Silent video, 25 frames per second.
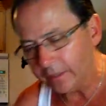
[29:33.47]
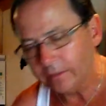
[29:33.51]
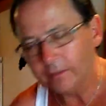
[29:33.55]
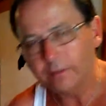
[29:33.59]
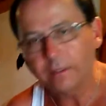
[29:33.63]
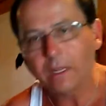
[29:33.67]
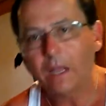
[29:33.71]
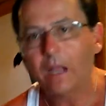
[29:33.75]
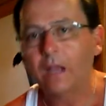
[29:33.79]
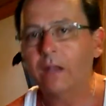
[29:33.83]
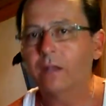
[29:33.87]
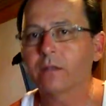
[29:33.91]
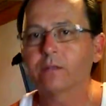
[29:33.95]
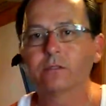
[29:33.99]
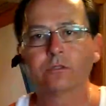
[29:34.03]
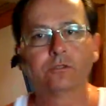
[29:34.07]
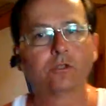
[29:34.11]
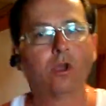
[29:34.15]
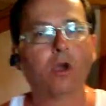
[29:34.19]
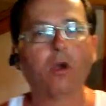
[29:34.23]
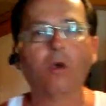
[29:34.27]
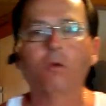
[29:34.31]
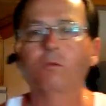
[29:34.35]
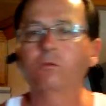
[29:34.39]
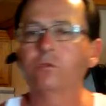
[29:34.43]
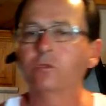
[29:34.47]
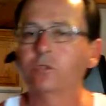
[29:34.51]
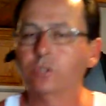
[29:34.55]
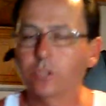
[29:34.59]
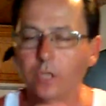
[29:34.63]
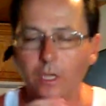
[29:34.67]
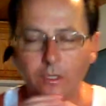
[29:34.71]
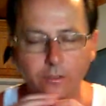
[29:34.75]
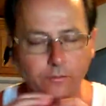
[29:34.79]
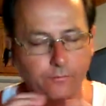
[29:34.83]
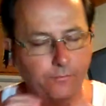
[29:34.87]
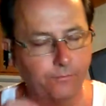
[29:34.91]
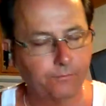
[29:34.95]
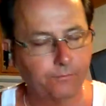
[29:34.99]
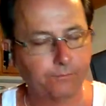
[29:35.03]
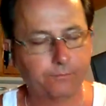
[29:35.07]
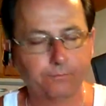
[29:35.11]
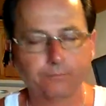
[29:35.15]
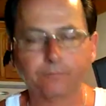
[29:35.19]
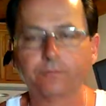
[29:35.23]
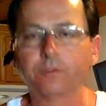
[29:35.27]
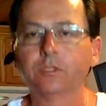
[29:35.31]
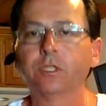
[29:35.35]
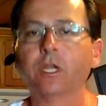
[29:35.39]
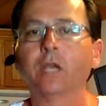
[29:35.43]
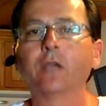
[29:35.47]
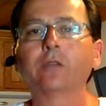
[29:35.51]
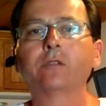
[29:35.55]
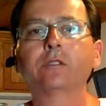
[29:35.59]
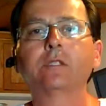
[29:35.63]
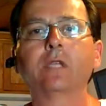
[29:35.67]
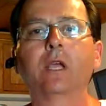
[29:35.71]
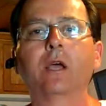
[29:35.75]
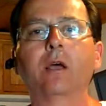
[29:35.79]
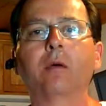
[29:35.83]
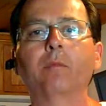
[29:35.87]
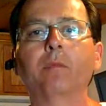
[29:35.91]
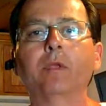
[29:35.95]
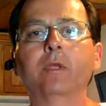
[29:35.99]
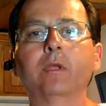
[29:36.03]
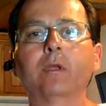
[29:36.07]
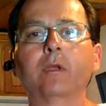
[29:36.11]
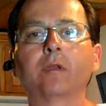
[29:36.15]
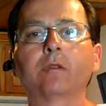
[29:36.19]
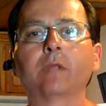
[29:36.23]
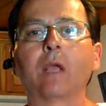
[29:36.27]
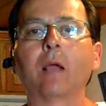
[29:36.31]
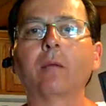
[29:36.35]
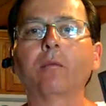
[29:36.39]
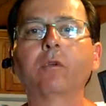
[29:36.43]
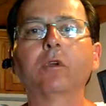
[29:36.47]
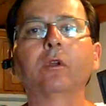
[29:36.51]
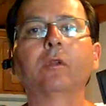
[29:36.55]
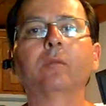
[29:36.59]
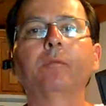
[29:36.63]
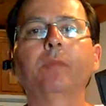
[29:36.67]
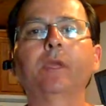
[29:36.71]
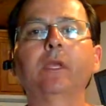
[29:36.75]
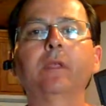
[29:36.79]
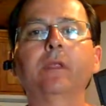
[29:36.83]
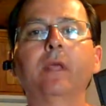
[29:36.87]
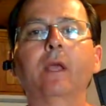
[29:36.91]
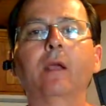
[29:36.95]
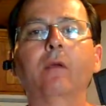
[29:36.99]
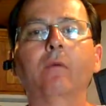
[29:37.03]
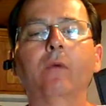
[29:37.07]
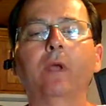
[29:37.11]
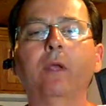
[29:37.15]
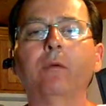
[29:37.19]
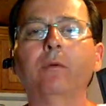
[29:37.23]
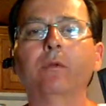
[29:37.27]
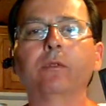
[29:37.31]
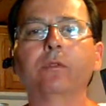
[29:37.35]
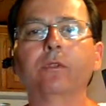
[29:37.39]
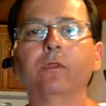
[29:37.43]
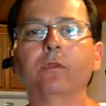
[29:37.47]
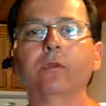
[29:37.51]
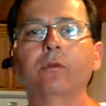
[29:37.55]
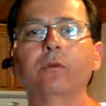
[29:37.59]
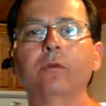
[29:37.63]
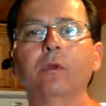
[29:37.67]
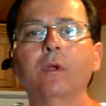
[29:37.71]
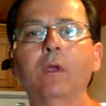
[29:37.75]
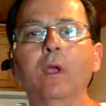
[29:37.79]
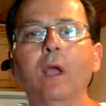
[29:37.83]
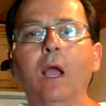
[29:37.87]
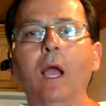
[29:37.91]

It's not, don't just tell me, because I'm going to be that way with you.